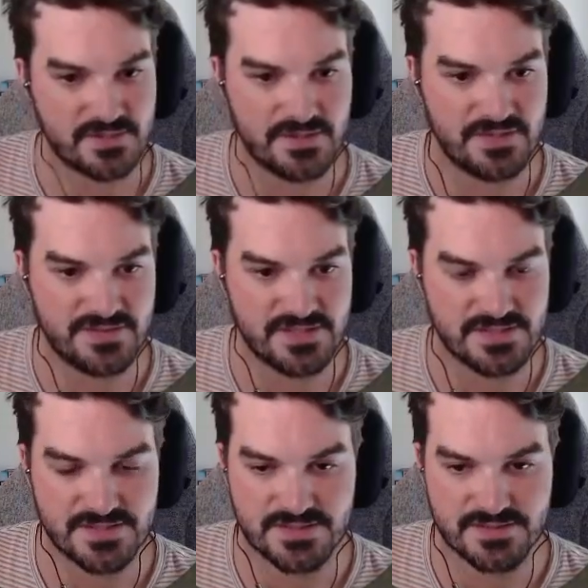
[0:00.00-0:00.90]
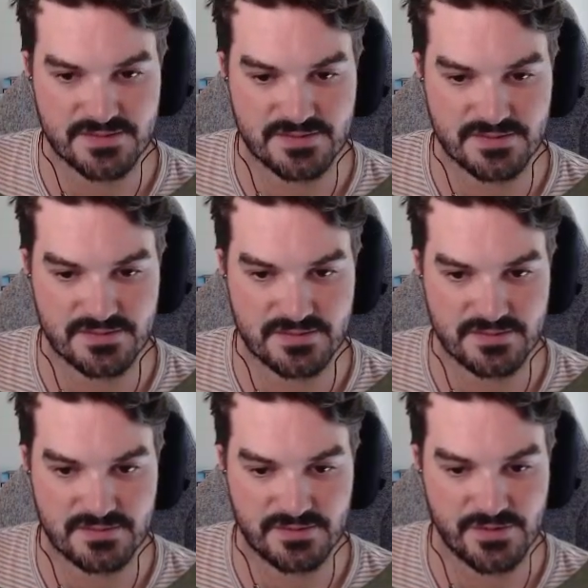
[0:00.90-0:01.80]
Are any of these
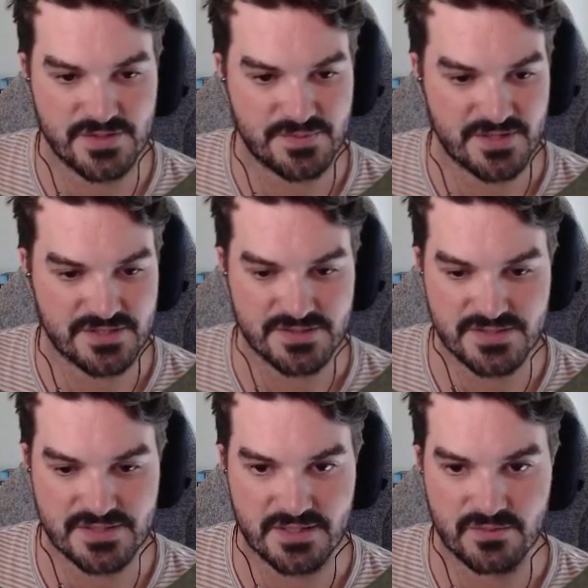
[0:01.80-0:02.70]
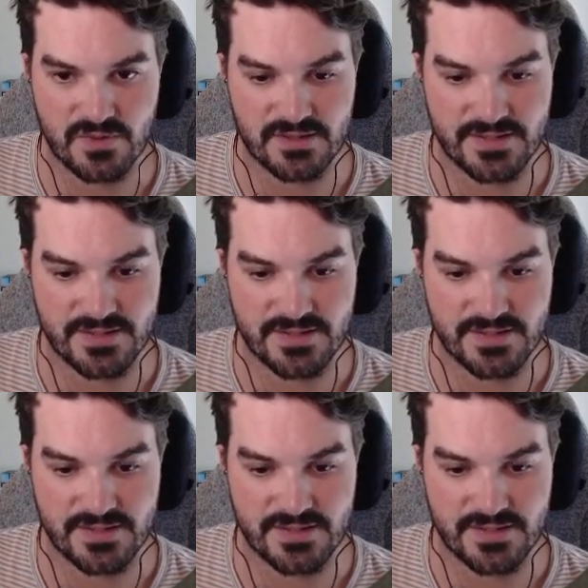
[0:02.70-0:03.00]
loner specialists hunt wild